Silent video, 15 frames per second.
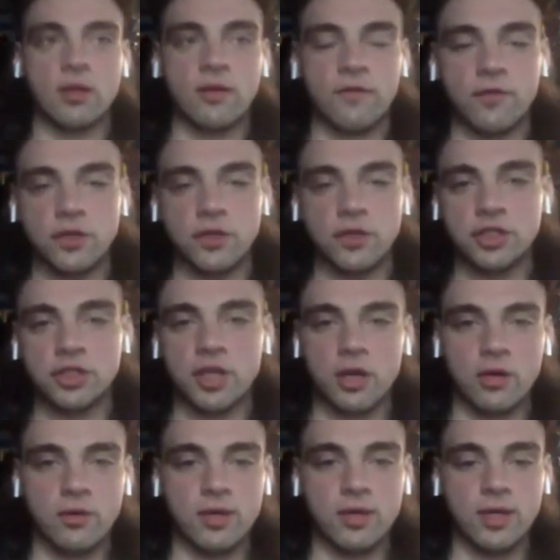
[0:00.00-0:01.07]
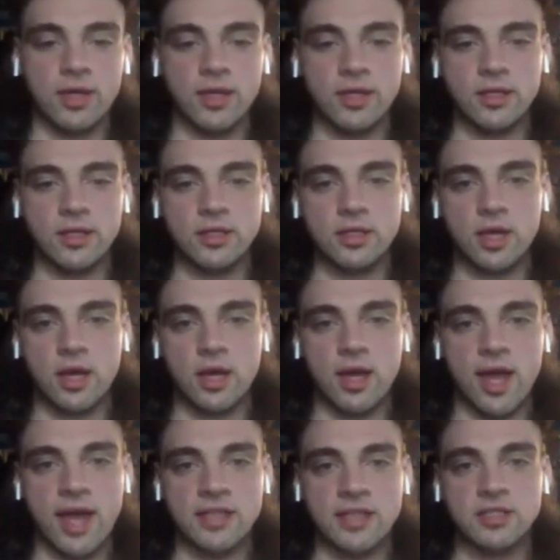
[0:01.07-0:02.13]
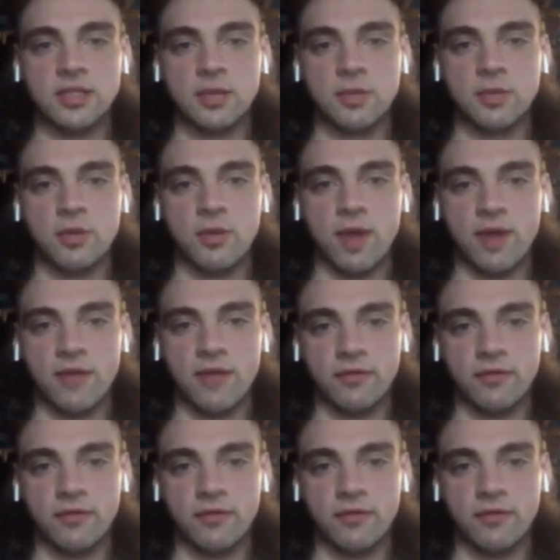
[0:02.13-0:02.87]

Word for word: first show is SWF,